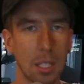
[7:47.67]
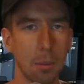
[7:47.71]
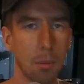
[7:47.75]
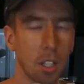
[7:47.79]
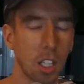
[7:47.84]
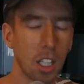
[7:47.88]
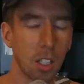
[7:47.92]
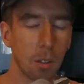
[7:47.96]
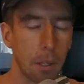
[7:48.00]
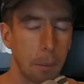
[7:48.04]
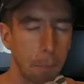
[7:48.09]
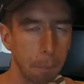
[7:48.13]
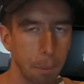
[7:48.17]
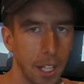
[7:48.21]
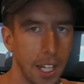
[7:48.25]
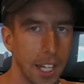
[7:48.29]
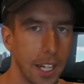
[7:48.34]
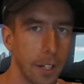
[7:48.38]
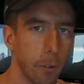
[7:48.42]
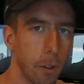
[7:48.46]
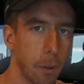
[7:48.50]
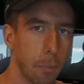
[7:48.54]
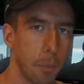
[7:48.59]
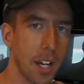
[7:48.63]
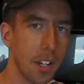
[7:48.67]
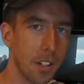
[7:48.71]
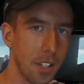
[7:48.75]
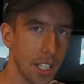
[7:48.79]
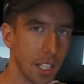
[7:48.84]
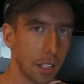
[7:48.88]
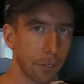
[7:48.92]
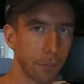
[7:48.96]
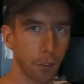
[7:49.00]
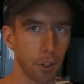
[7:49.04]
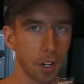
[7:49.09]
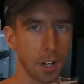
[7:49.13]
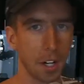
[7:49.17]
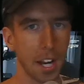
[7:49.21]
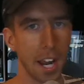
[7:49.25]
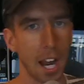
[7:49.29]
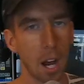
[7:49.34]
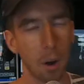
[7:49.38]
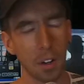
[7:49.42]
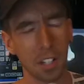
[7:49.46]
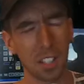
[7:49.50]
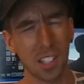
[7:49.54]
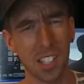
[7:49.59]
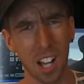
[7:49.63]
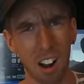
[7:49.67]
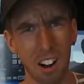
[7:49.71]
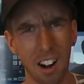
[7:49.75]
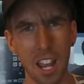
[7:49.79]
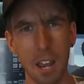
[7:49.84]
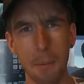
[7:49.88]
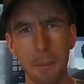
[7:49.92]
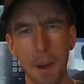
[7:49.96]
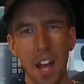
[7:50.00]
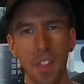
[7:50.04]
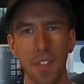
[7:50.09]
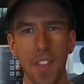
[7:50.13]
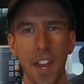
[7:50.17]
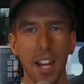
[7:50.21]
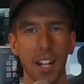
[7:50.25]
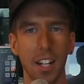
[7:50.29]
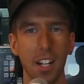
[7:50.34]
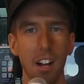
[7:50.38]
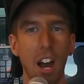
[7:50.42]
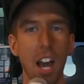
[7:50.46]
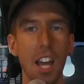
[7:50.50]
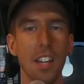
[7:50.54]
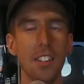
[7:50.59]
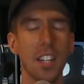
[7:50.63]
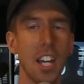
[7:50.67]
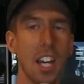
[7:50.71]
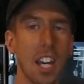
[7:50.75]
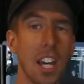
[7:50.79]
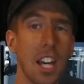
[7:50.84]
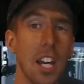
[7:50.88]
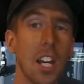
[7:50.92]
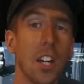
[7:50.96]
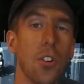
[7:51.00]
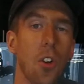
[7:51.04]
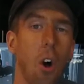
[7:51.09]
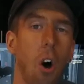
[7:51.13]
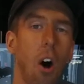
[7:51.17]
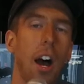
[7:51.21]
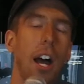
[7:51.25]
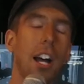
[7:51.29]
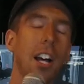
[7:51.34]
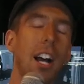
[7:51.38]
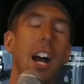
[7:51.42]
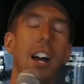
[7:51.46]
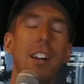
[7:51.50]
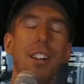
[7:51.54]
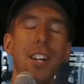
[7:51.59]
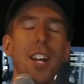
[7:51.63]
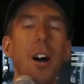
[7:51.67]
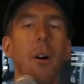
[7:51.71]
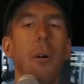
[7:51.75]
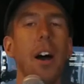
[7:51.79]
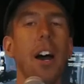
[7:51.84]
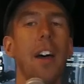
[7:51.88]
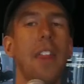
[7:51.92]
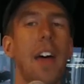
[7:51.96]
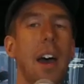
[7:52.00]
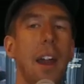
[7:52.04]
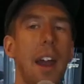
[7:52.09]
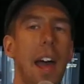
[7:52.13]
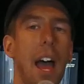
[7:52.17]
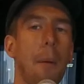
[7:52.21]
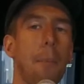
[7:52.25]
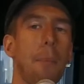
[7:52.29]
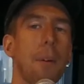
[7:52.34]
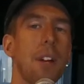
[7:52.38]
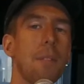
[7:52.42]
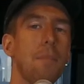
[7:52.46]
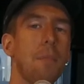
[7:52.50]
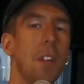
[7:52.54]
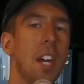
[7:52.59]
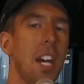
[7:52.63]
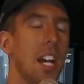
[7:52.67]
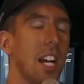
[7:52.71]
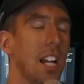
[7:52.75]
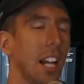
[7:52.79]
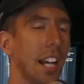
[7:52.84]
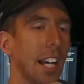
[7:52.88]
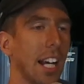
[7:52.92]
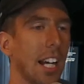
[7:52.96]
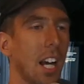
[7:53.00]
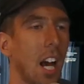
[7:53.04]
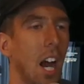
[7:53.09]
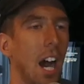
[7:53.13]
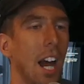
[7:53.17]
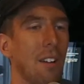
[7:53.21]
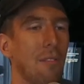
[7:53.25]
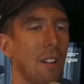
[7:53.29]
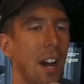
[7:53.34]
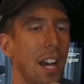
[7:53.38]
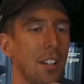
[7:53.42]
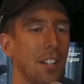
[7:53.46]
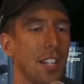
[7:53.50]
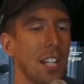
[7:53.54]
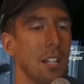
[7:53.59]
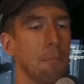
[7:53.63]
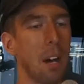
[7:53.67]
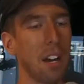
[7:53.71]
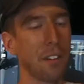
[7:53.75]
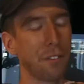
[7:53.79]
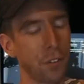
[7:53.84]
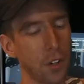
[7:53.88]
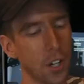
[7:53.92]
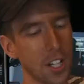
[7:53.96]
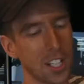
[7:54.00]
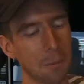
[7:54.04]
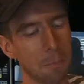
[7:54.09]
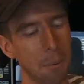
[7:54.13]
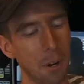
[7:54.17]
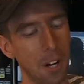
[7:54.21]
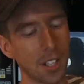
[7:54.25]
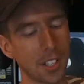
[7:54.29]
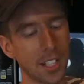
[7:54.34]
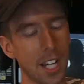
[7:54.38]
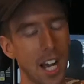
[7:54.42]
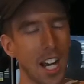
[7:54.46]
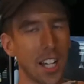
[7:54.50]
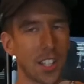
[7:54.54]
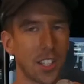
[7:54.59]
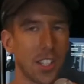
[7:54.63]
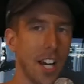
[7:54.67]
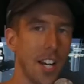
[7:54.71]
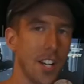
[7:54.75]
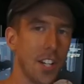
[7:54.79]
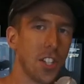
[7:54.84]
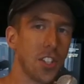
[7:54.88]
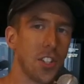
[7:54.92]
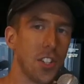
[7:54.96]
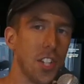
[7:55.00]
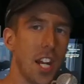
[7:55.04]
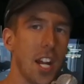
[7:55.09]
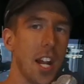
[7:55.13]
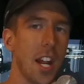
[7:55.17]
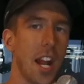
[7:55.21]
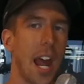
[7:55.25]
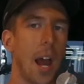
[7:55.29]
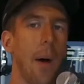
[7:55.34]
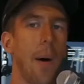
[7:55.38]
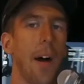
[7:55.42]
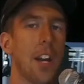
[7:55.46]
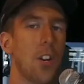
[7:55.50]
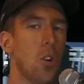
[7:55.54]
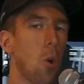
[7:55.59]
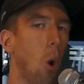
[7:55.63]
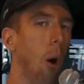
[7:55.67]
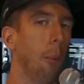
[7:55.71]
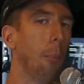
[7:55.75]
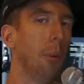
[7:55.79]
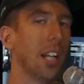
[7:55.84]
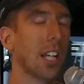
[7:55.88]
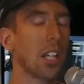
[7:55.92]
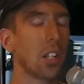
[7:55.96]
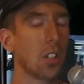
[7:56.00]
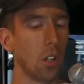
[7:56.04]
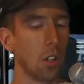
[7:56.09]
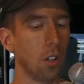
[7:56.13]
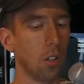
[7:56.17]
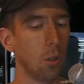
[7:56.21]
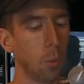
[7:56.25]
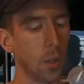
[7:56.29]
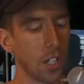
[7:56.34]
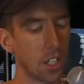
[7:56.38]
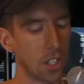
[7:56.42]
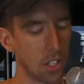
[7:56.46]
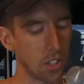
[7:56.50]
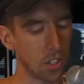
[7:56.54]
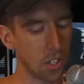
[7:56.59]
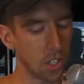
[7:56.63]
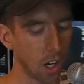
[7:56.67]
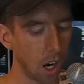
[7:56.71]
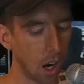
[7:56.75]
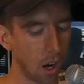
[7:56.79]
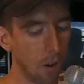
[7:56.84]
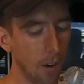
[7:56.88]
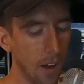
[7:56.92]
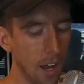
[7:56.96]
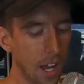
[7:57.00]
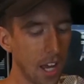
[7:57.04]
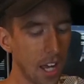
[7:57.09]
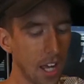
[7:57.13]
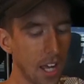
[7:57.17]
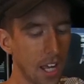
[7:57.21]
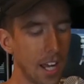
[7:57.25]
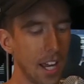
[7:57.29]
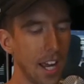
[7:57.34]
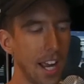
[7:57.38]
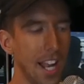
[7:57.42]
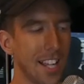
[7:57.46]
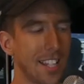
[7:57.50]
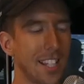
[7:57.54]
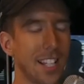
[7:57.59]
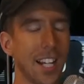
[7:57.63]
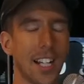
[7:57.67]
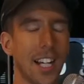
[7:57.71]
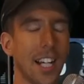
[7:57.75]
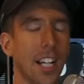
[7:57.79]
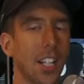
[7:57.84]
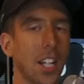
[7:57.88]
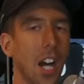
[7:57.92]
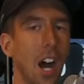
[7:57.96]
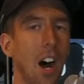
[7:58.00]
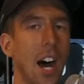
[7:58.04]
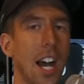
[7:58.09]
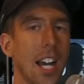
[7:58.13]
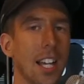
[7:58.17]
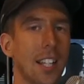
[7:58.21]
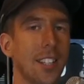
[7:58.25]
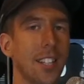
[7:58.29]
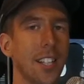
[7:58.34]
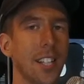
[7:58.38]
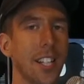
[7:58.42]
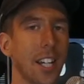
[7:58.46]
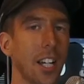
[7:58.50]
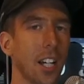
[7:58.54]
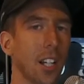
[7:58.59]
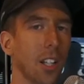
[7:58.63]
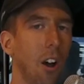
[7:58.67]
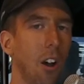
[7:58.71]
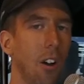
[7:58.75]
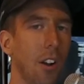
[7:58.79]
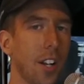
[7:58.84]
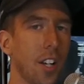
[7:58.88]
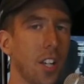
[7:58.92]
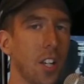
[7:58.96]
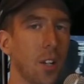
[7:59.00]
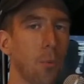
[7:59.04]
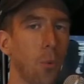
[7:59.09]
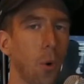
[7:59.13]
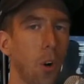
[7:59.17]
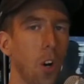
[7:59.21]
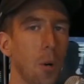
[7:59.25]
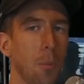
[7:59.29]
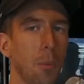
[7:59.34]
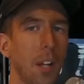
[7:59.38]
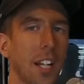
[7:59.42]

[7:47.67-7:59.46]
I'm not going to be playing with my dick for an hour. Sorry about that, guys. No, I, I you know why that happened? Like I, I, I did my first podcast and I just did it how I normally do, which is you know it's like a guy sitting alone in your room.